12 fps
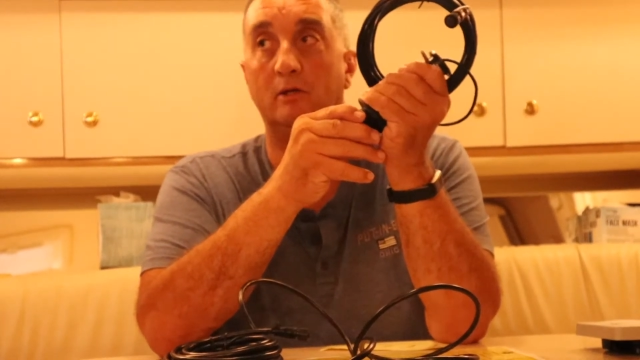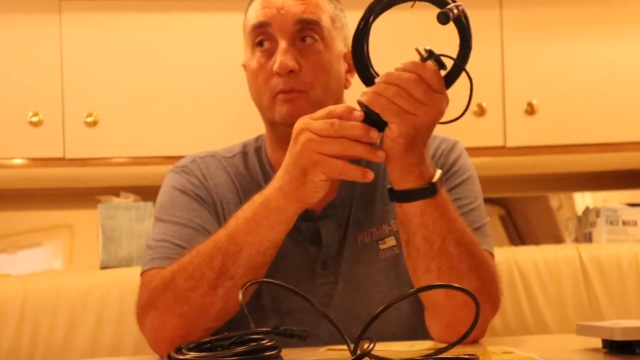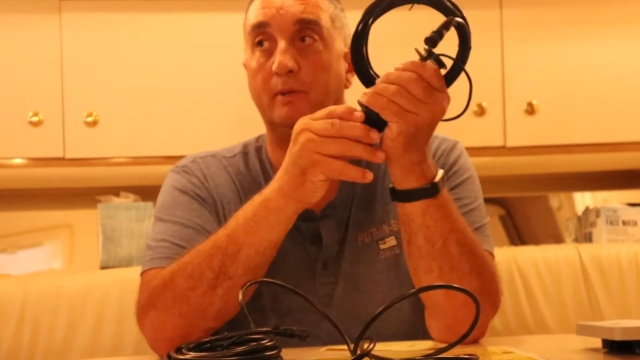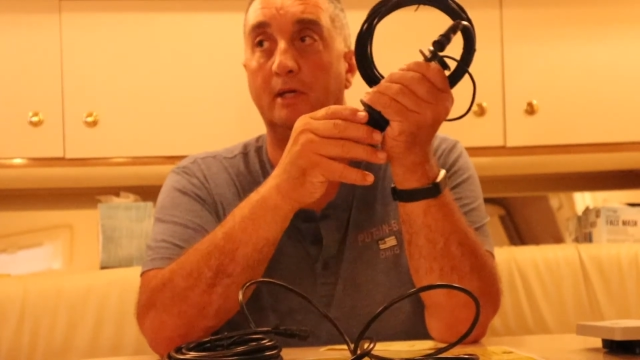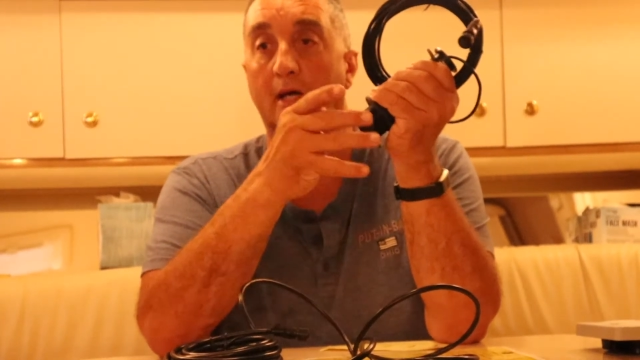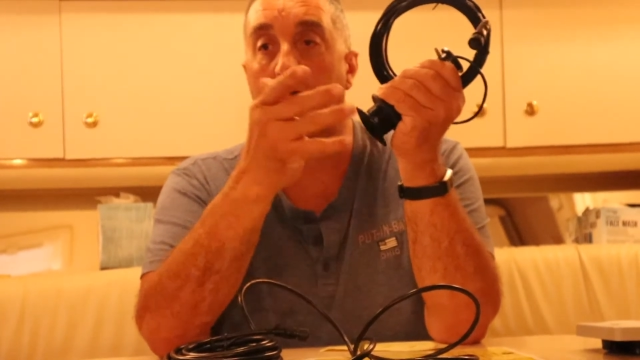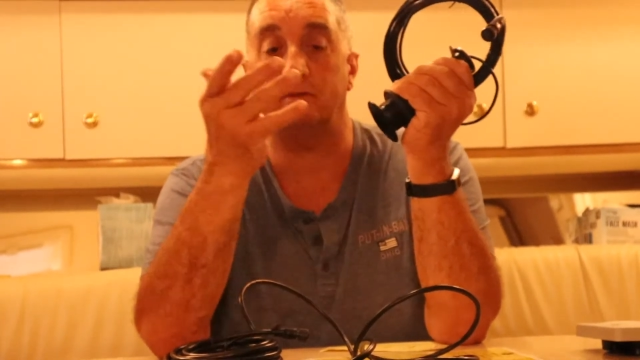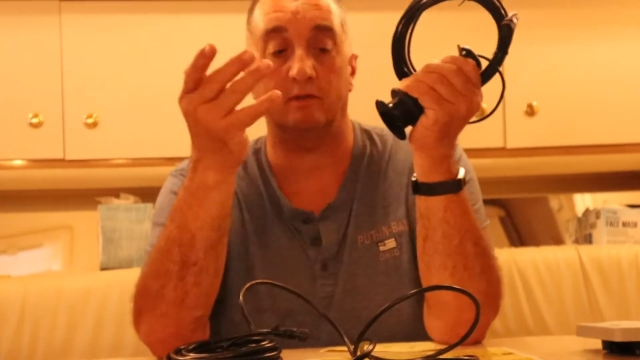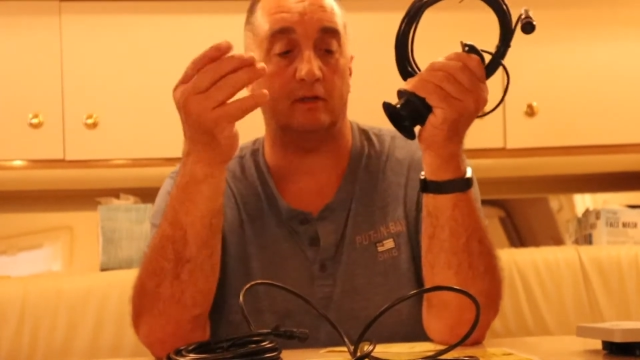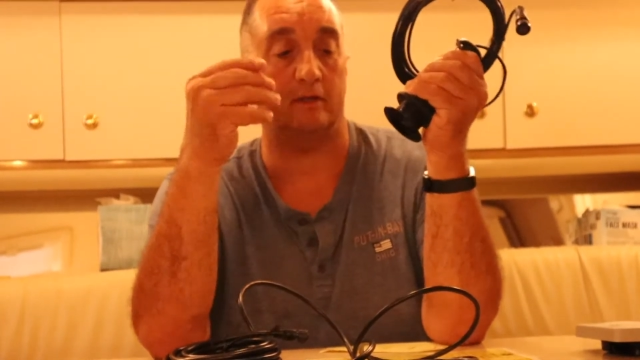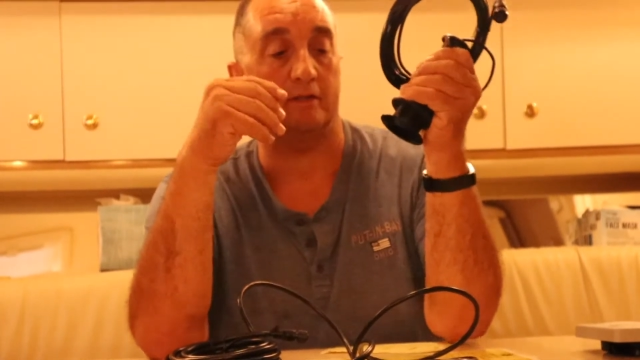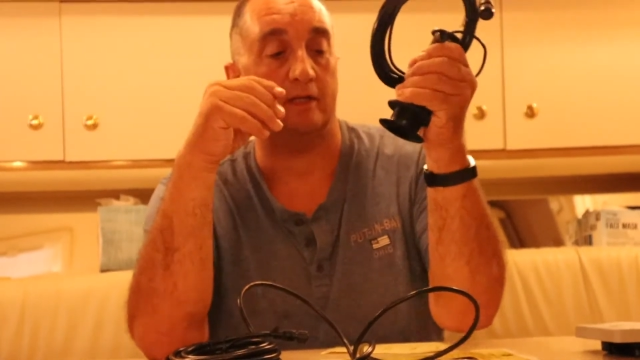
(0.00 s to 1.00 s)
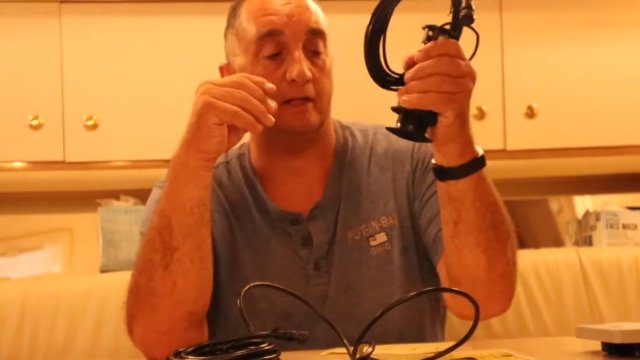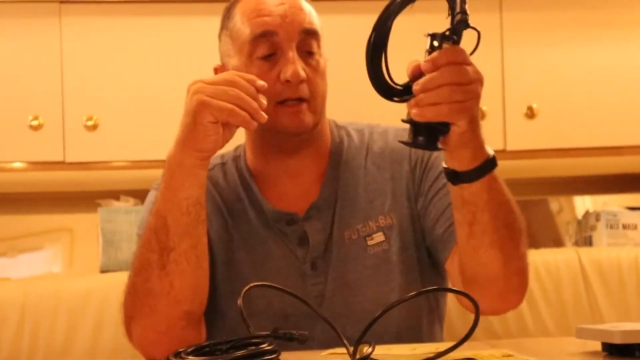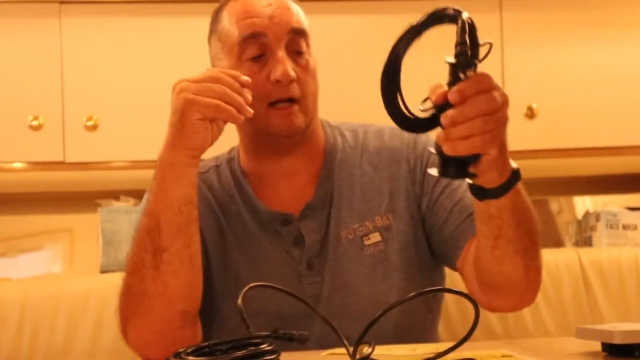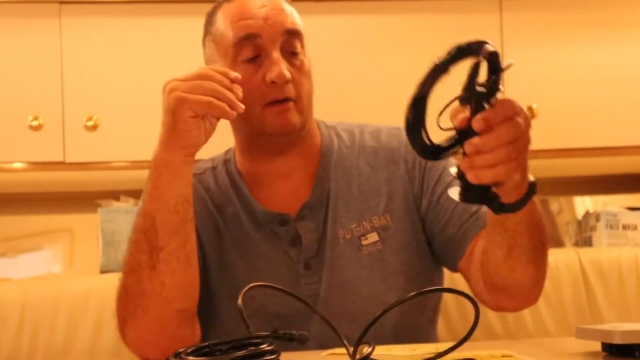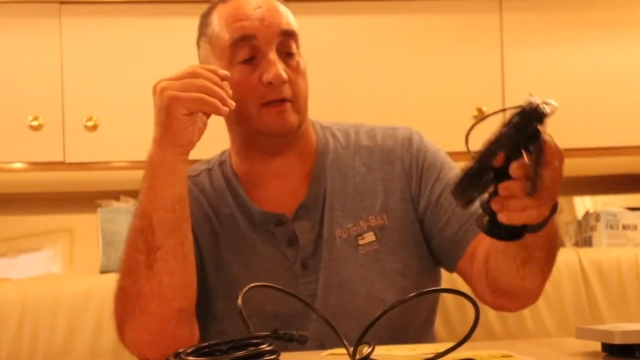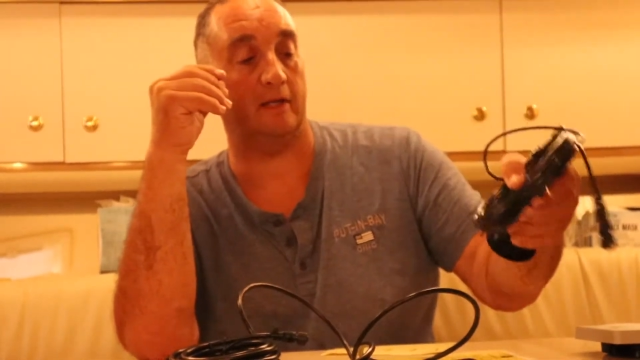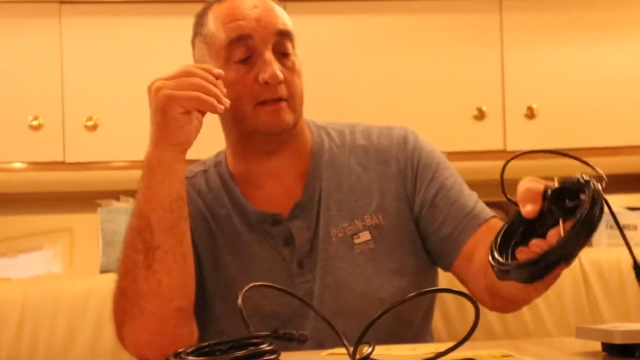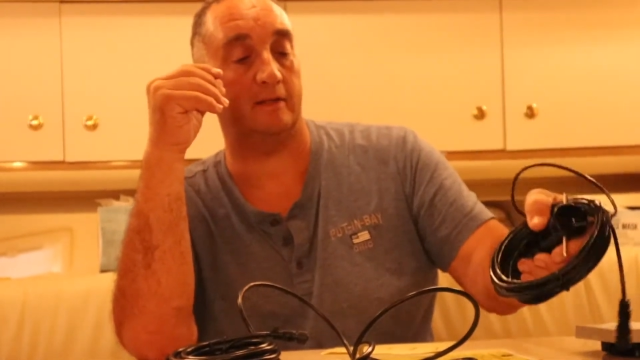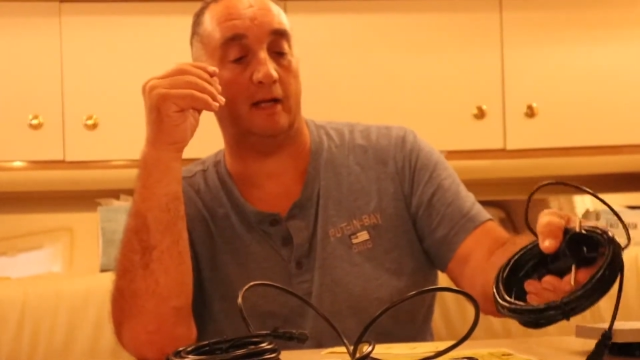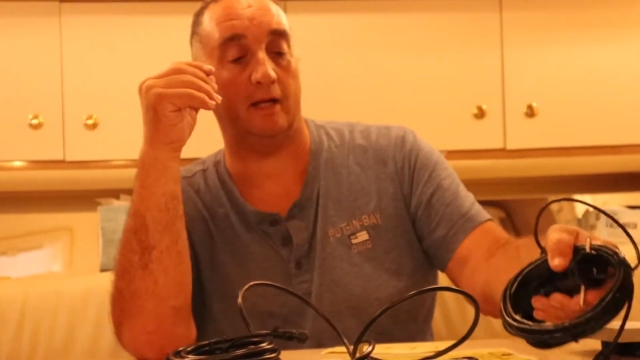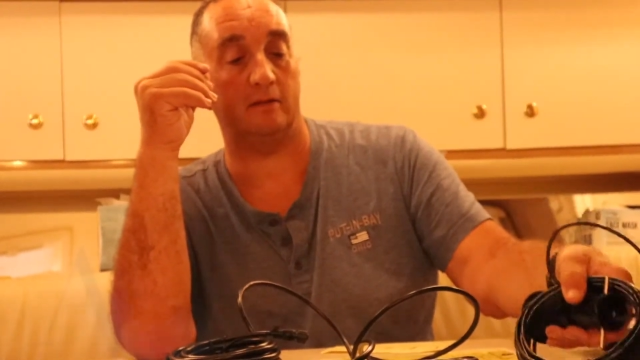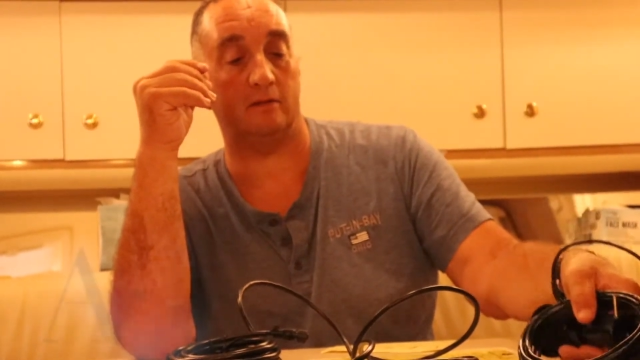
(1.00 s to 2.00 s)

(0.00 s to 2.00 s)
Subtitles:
UPS, they're gonna send it out next day,